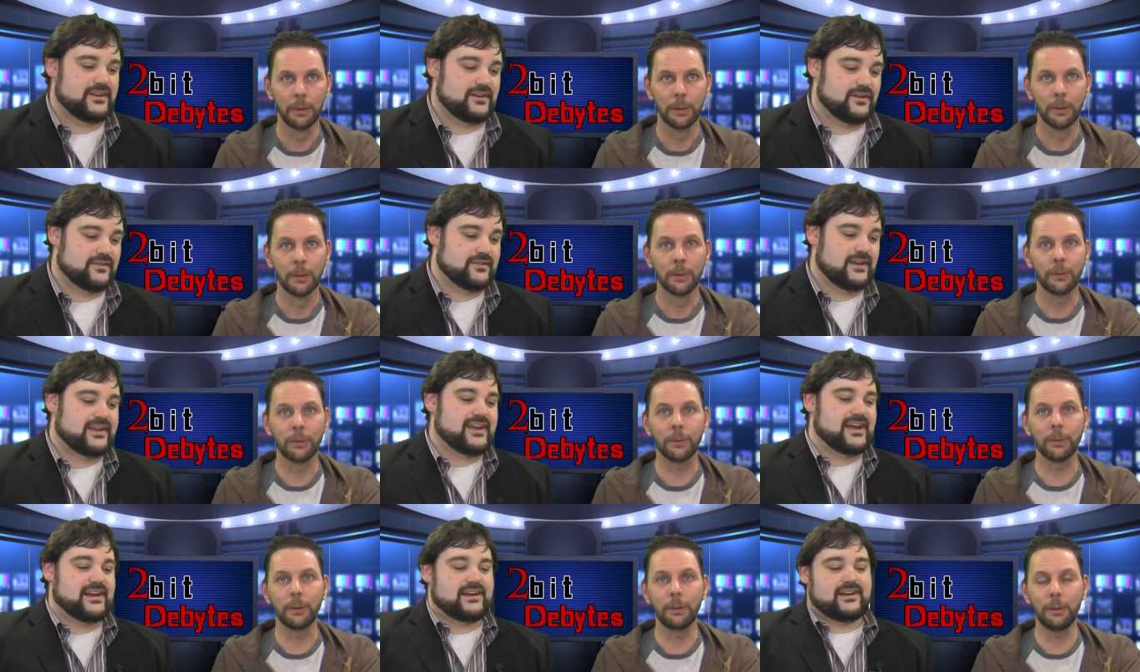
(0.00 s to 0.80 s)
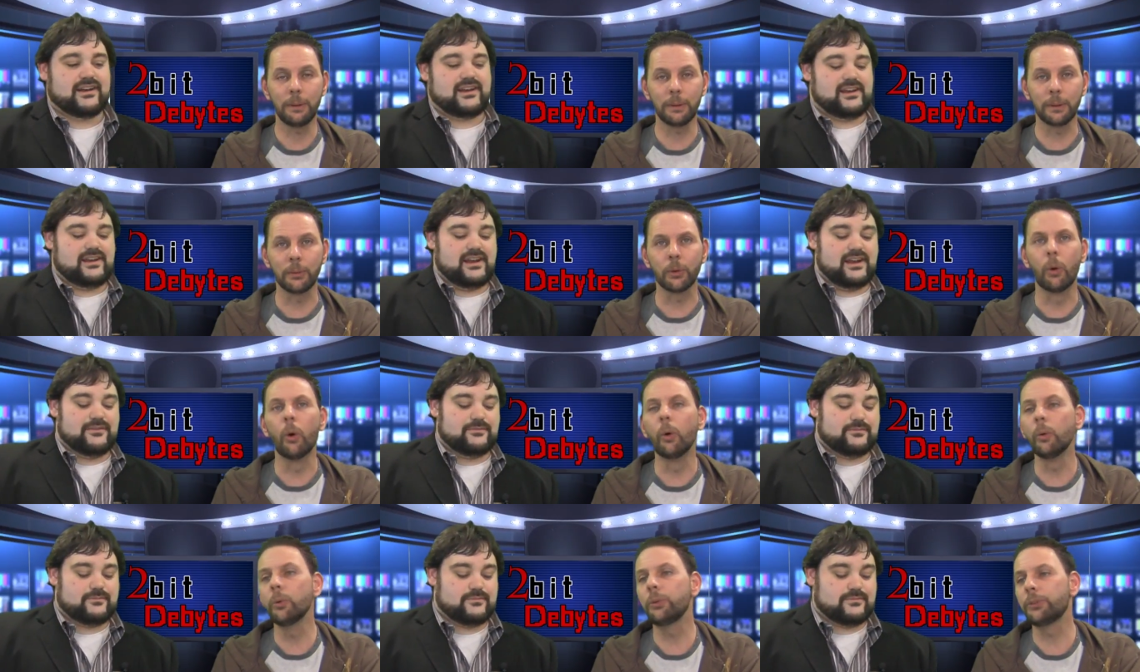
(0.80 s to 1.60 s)
Speaker 1: you know, again, there's a if,
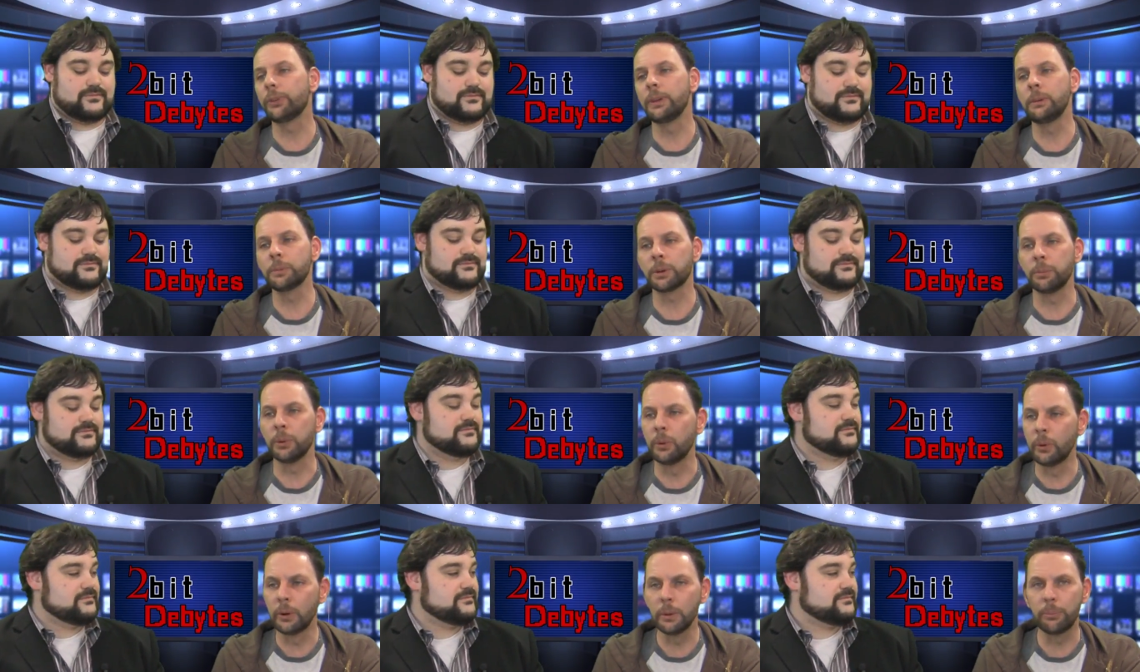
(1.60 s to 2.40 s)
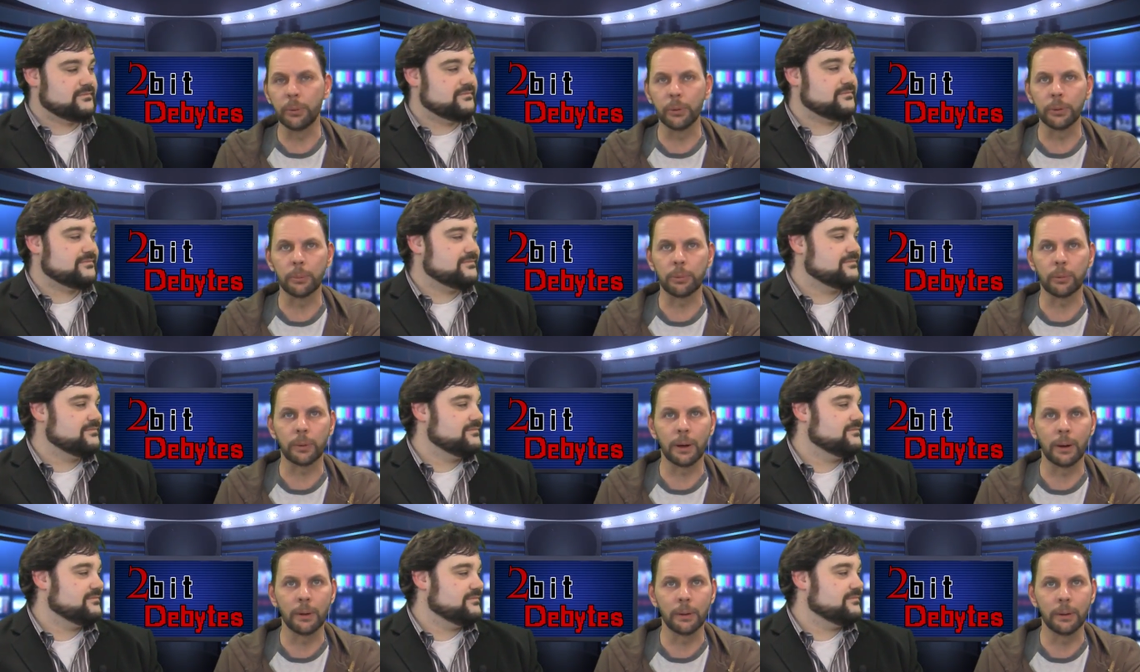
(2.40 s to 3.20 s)
whole Steam community built up
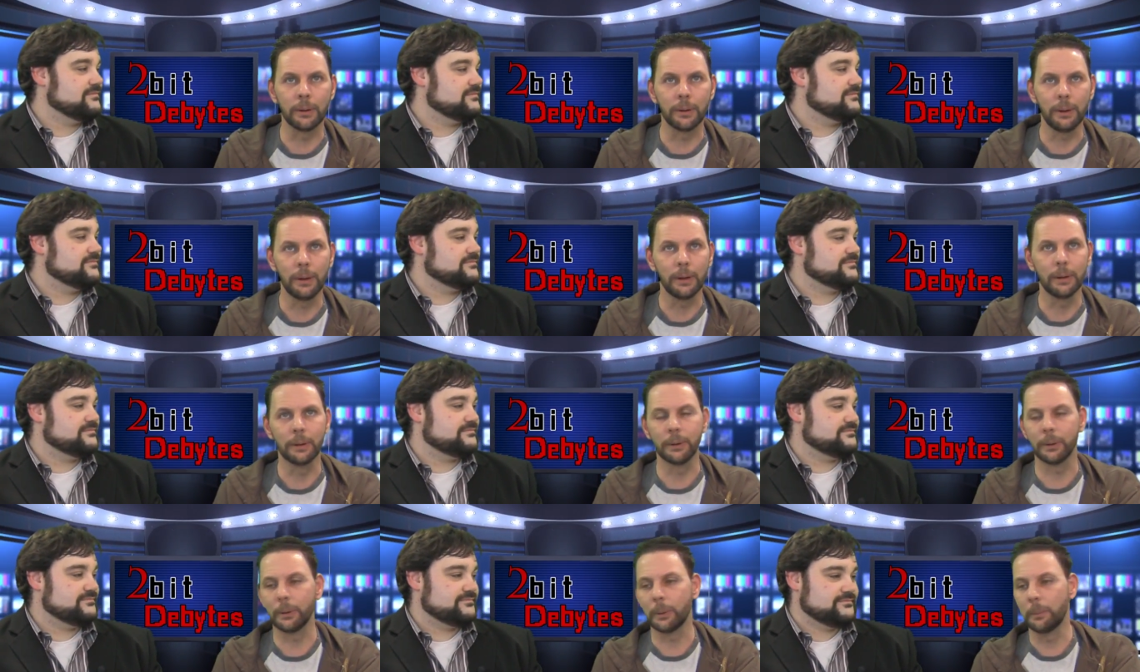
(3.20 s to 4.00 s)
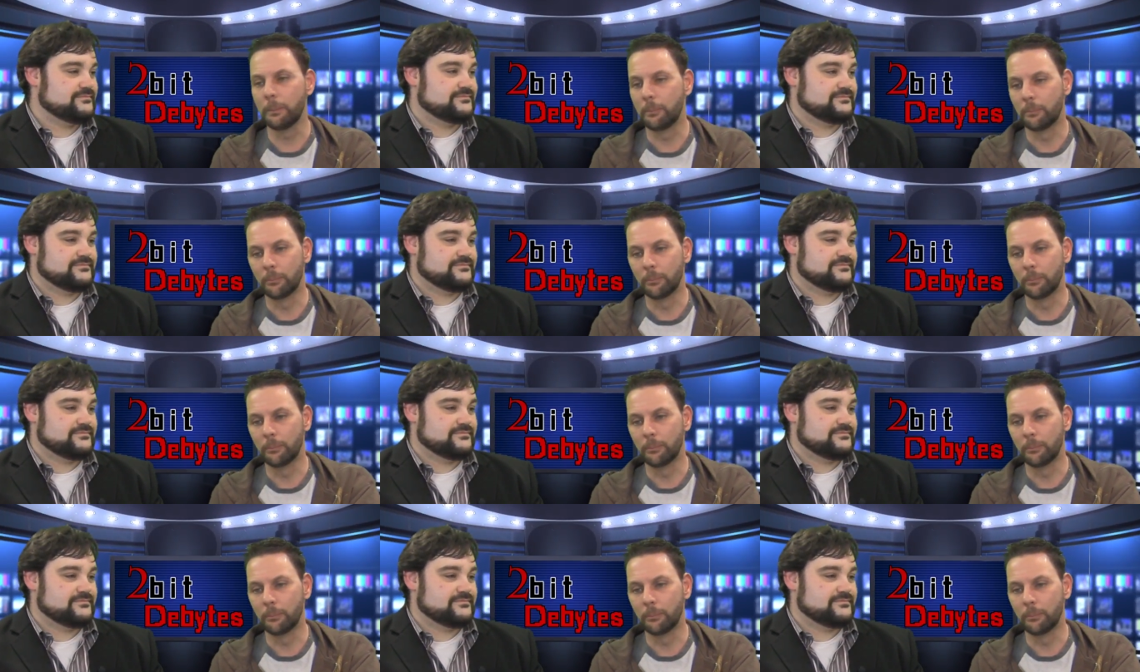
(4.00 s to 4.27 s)
around it. You know,